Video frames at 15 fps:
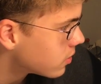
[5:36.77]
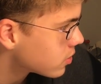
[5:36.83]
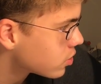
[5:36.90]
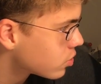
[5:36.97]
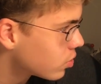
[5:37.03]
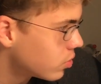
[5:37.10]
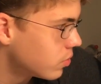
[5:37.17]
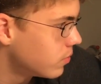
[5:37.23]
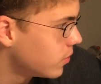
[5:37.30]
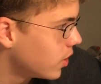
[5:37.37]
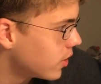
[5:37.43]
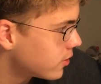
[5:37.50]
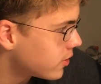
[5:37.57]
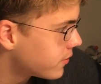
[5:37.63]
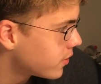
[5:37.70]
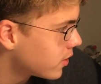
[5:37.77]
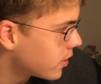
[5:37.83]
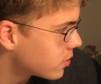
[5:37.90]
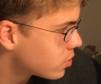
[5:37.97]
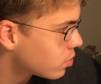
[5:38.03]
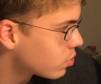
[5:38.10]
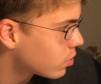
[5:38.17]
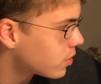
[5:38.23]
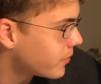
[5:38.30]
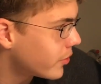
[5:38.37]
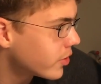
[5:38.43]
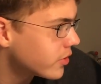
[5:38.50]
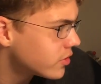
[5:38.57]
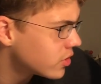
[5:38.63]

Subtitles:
So yeah, nothing else to talk about.